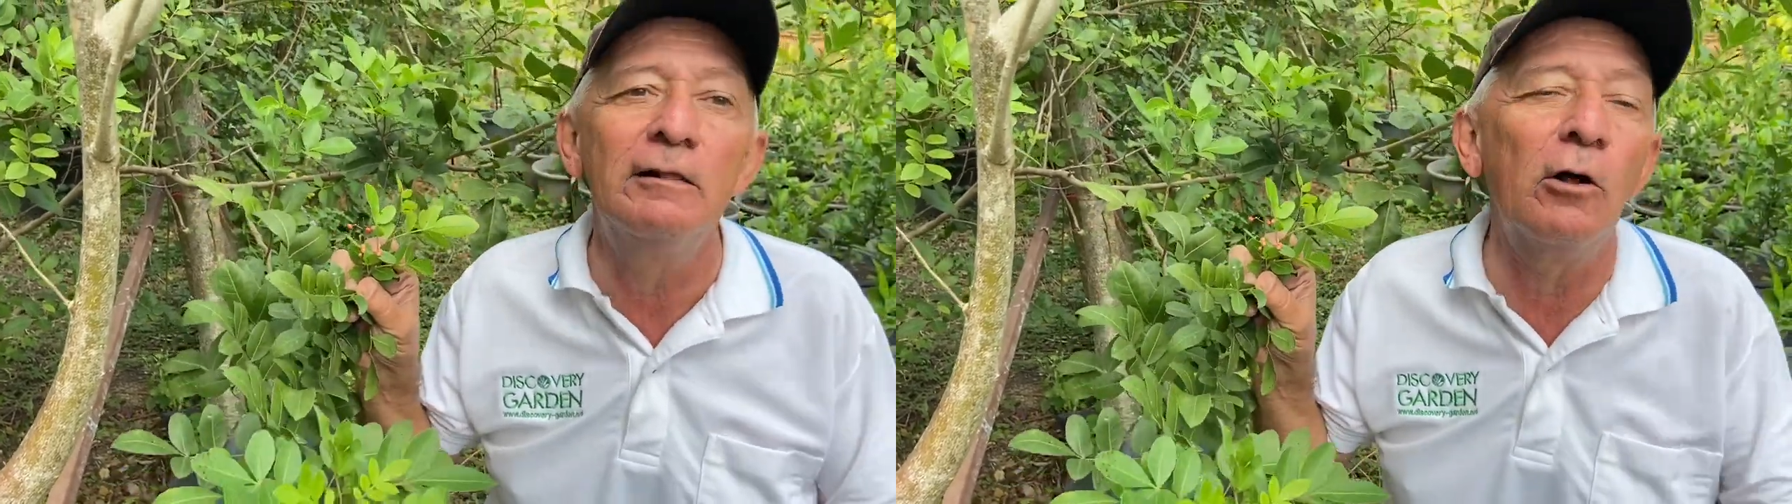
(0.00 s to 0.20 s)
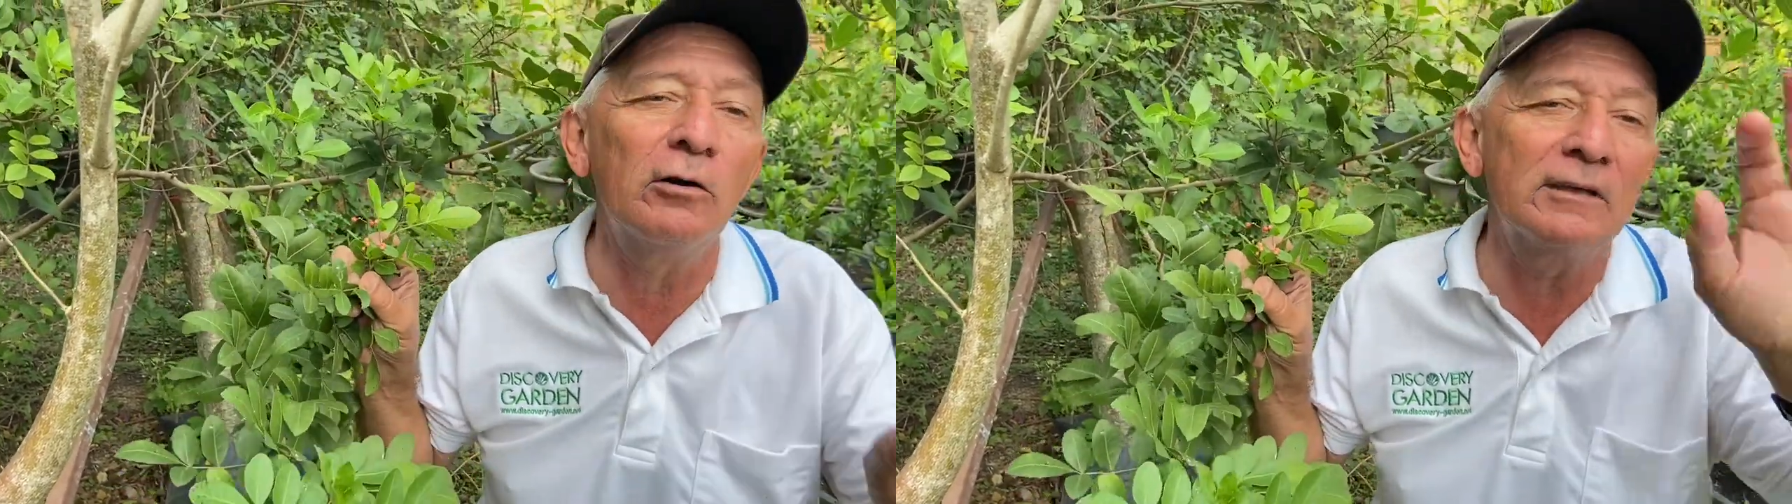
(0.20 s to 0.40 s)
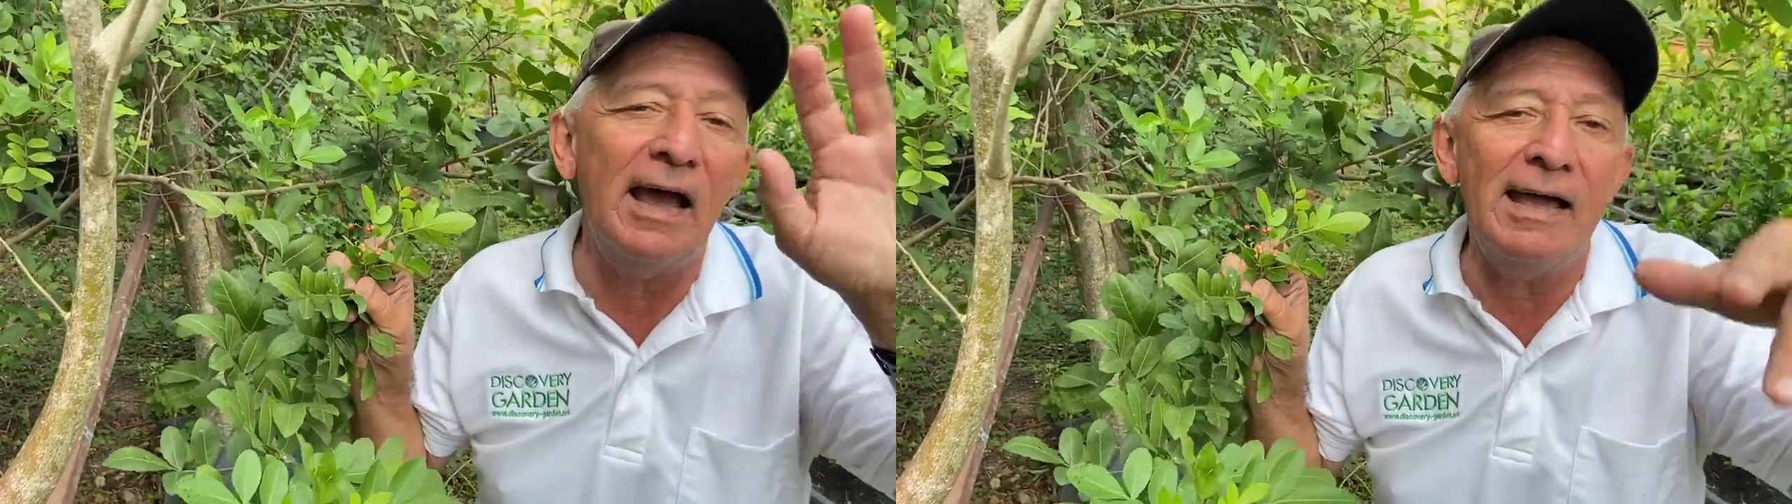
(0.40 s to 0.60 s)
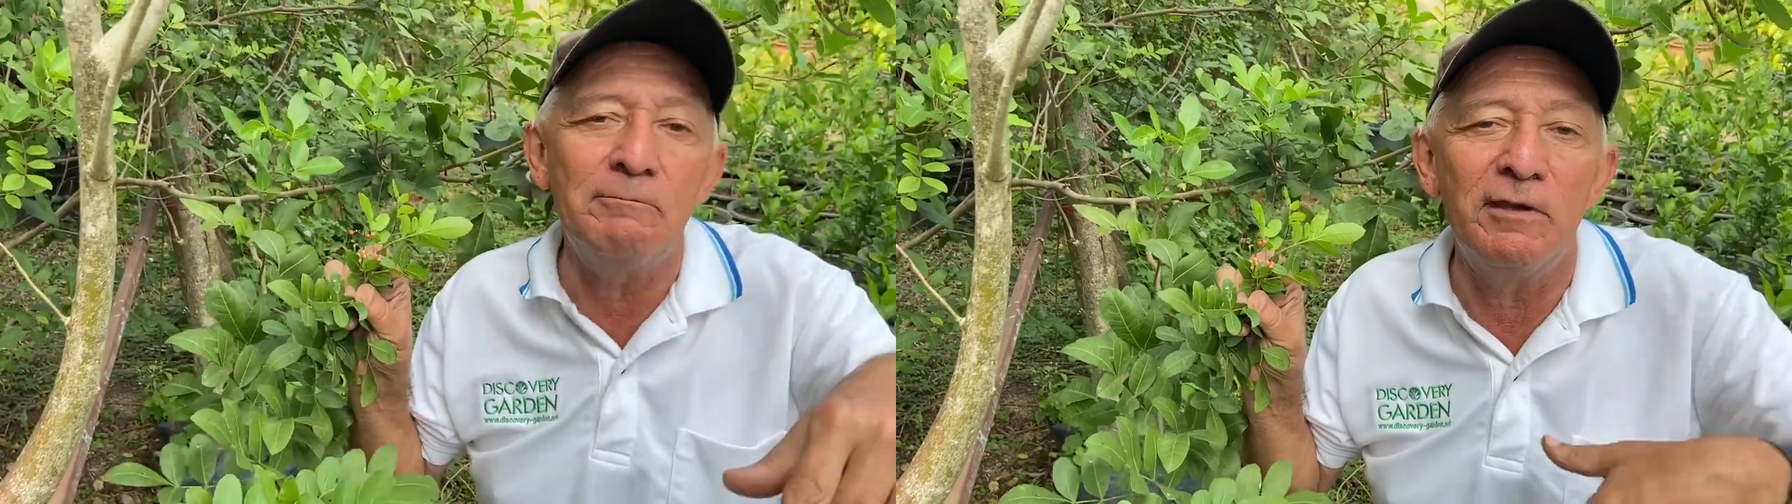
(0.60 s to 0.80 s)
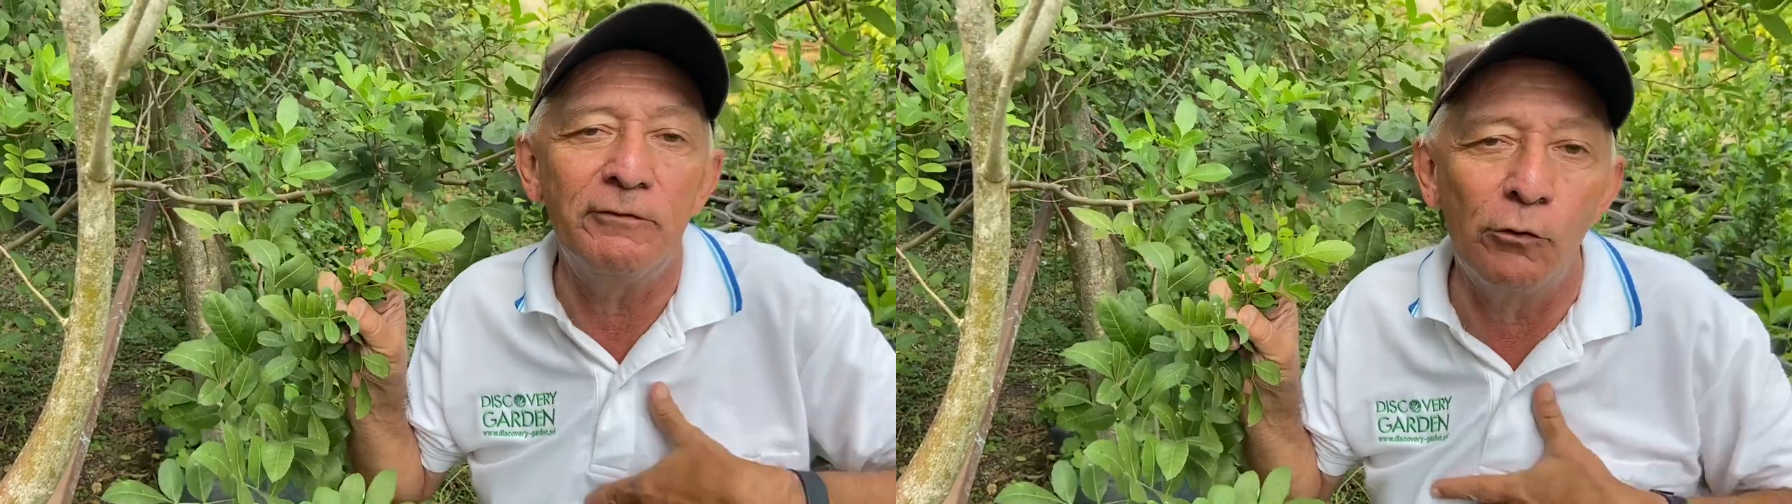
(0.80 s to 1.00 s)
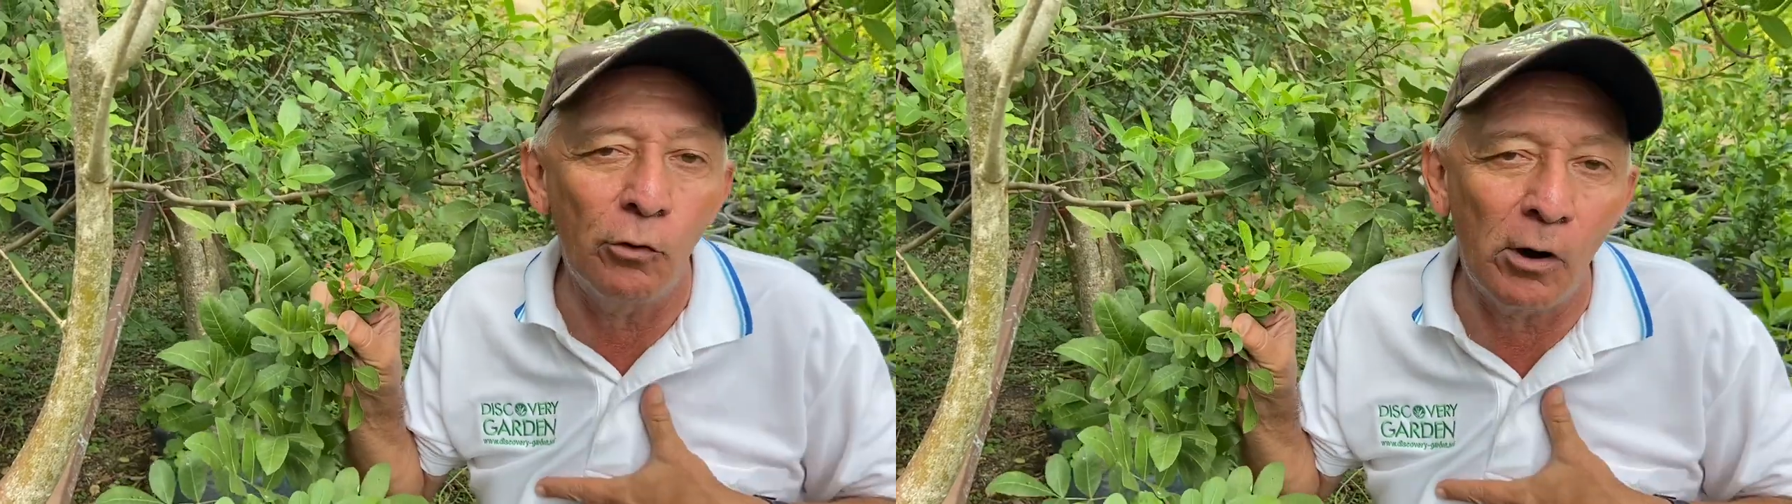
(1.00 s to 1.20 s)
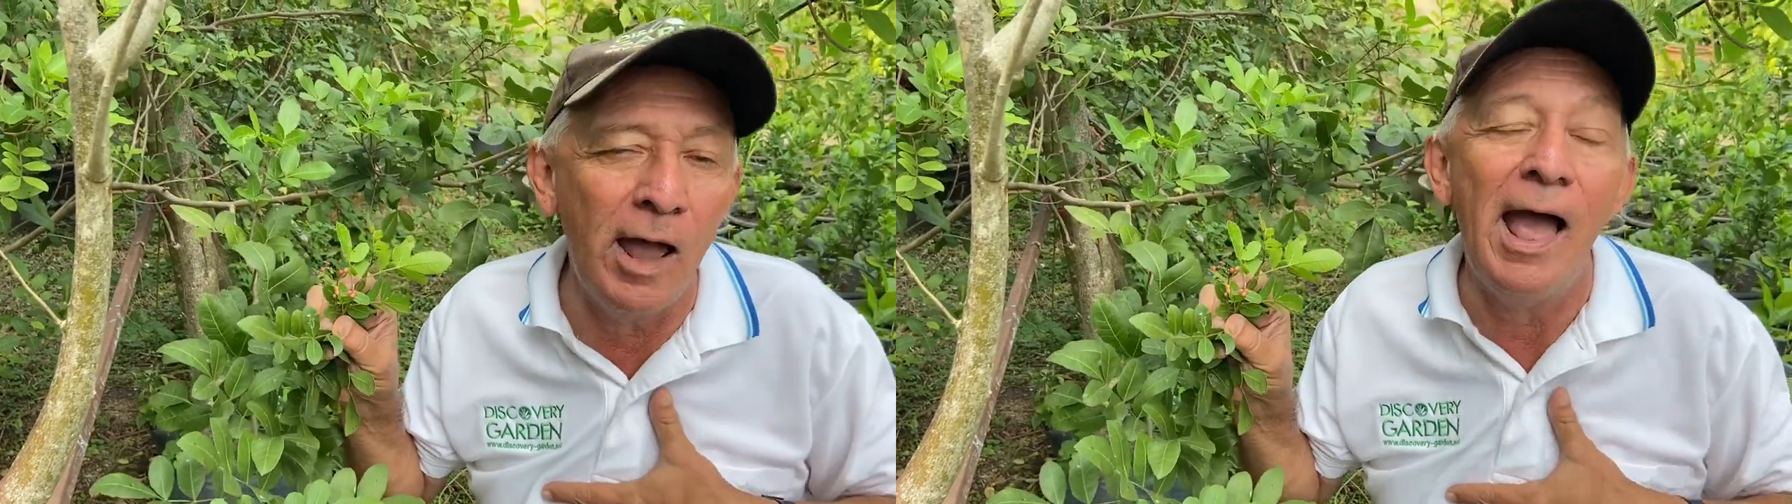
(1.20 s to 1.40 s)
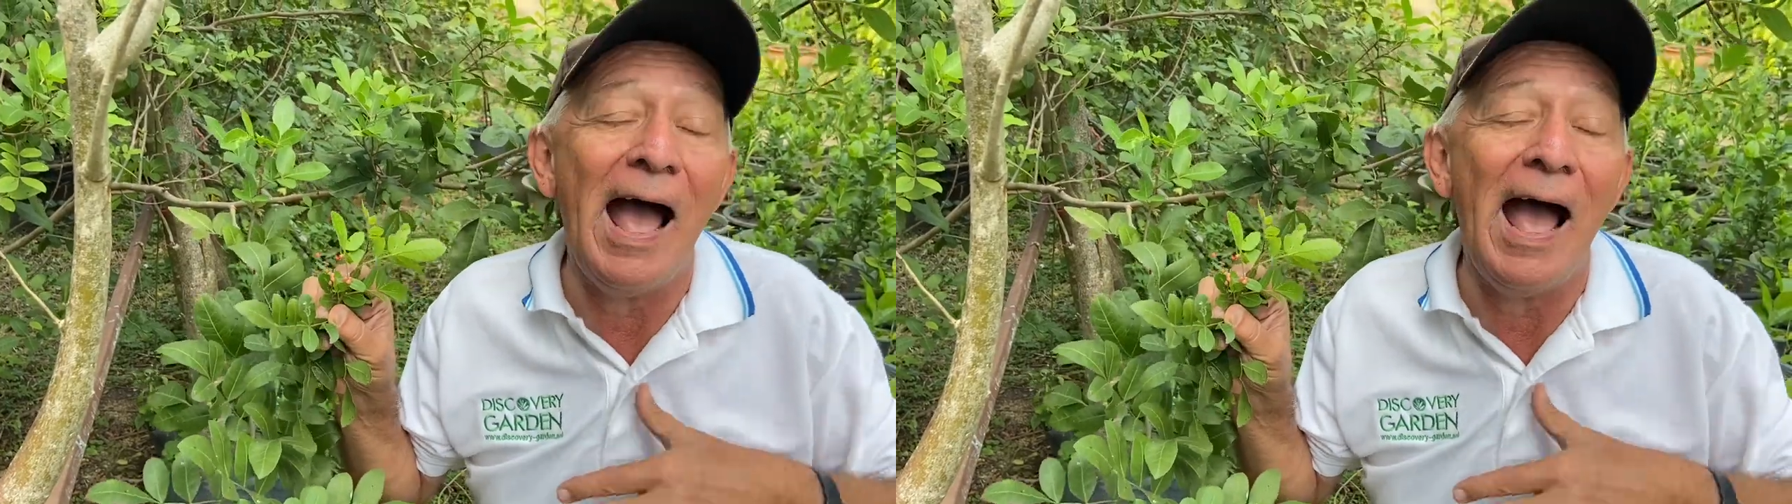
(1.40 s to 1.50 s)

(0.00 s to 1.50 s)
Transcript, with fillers: long time before